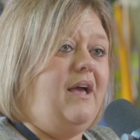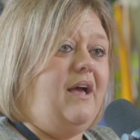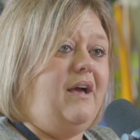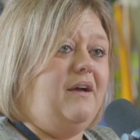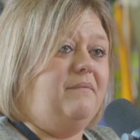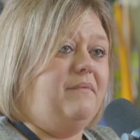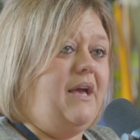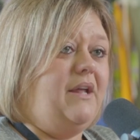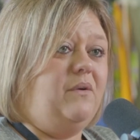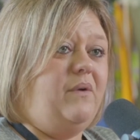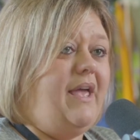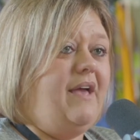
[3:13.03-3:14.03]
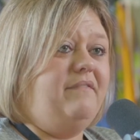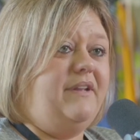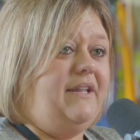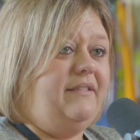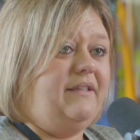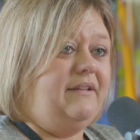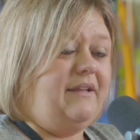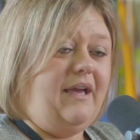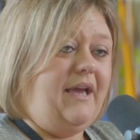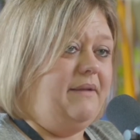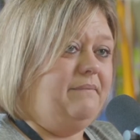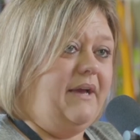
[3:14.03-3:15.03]
I don't have anything to
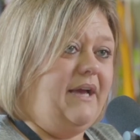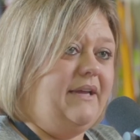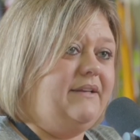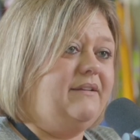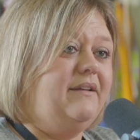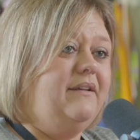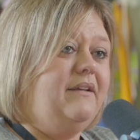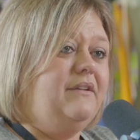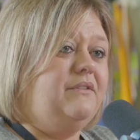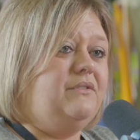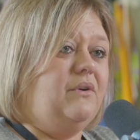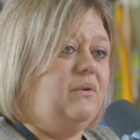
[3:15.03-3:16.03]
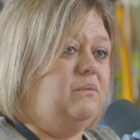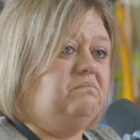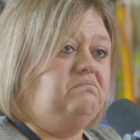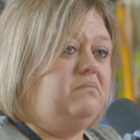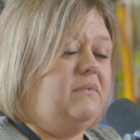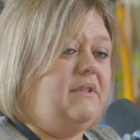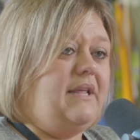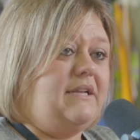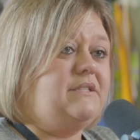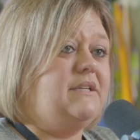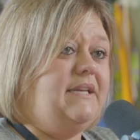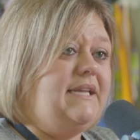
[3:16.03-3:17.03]
hide behind. So
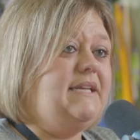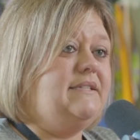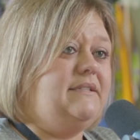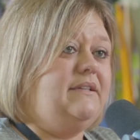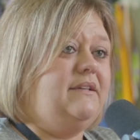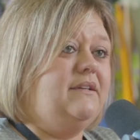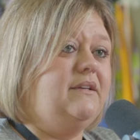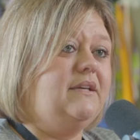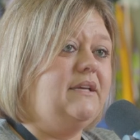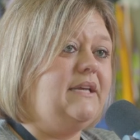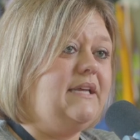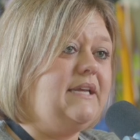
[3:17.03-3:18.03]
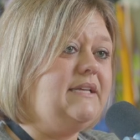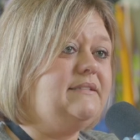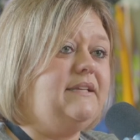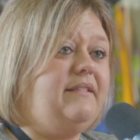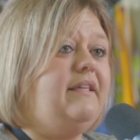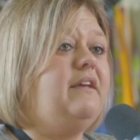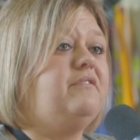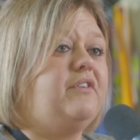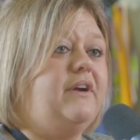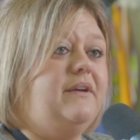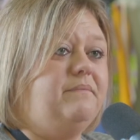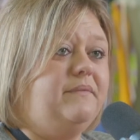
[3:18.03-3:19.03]
that's an easy thing
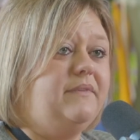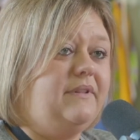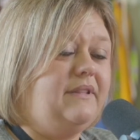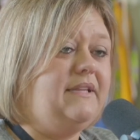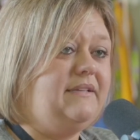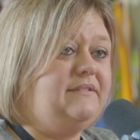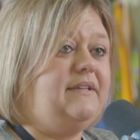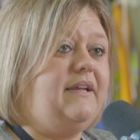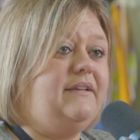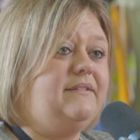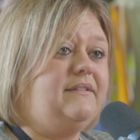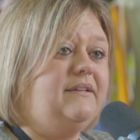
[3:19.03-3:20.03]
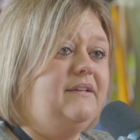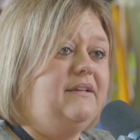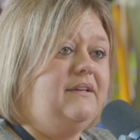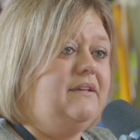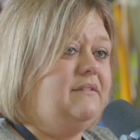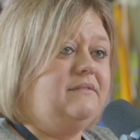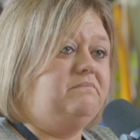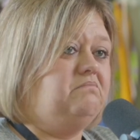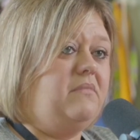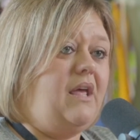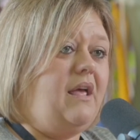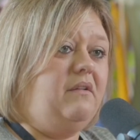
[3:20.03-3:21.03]
for him these days.
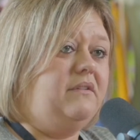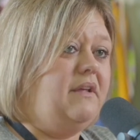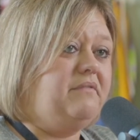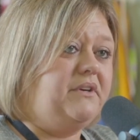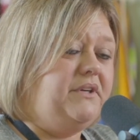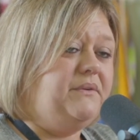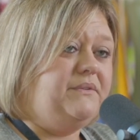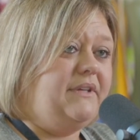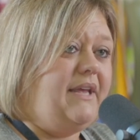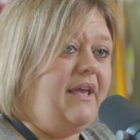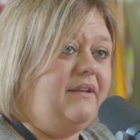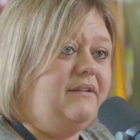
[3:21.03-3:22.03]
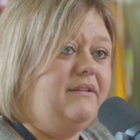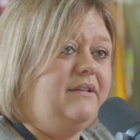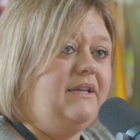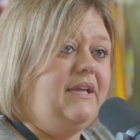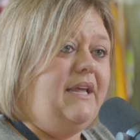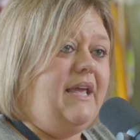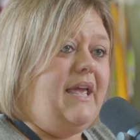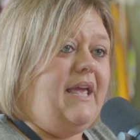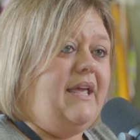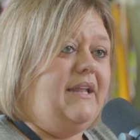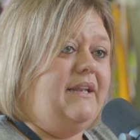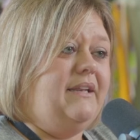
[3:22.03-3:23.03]
I'll never use again.
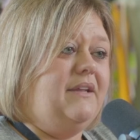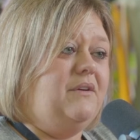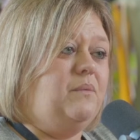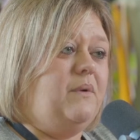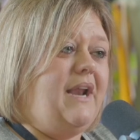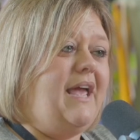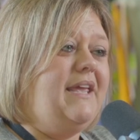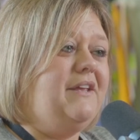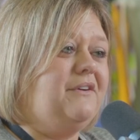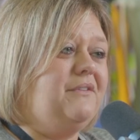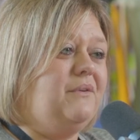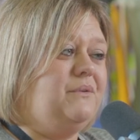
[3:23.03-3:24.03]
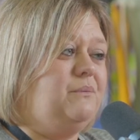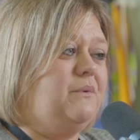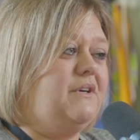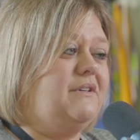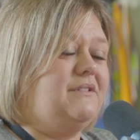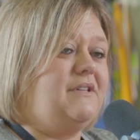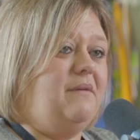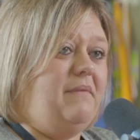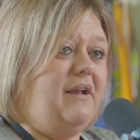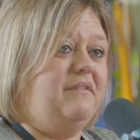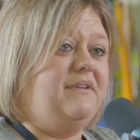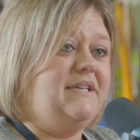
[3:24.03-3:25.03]
And when I hear those words come
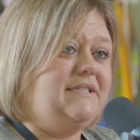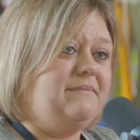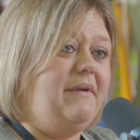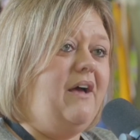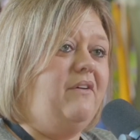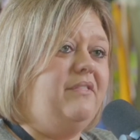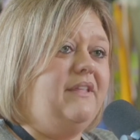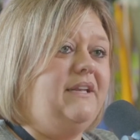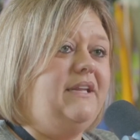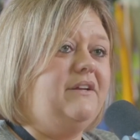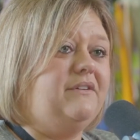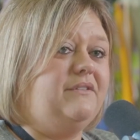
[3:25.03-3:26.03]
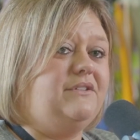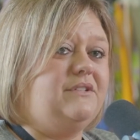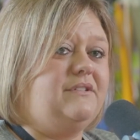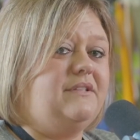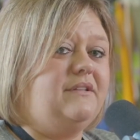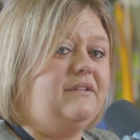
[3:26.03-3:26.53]
out of his mouth and hear just,